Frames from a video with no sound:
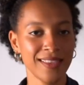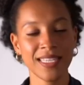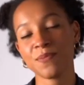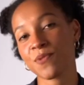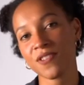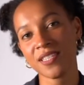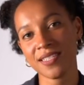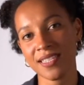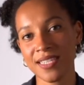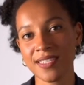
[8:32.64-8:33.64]
This
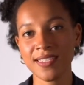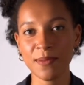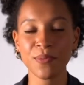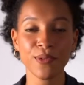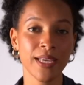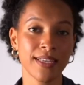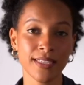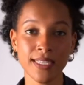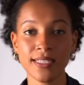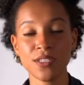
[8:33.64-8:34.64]
process is simple and
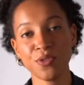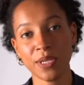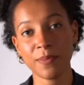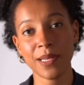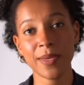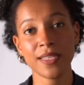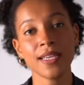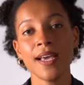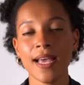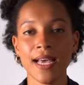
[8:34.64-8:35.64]
easy to implement,
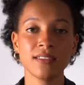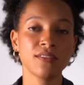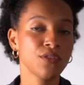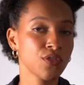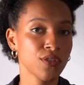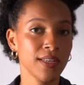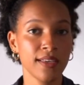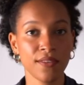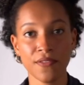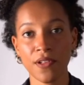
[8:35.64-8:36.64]
as it usually
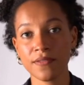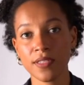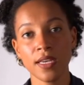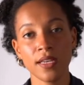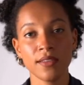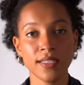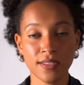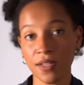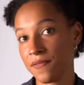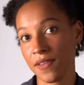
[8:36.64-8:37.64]
involves
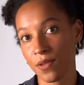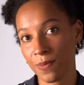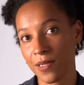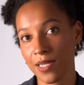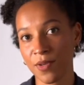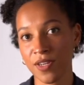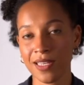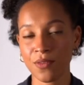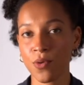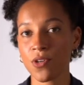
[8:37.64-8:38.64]
dissolving the polymer
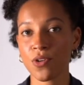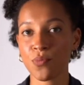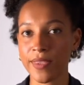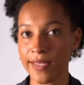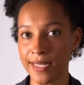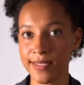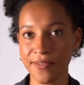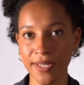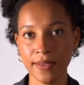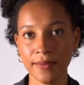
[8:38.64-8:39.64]
in water with
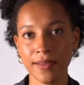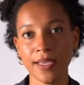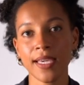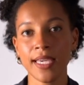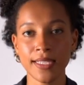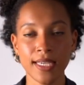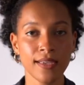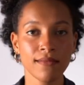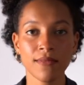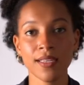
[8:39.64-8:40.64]
glycerin,
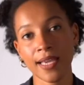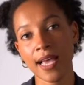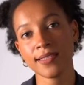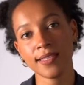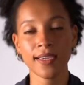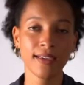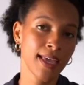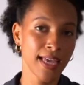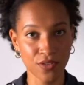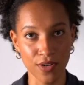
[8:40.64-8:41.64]
heating, casting,
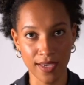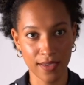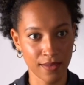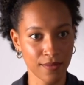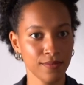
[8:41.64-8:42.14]
and drying.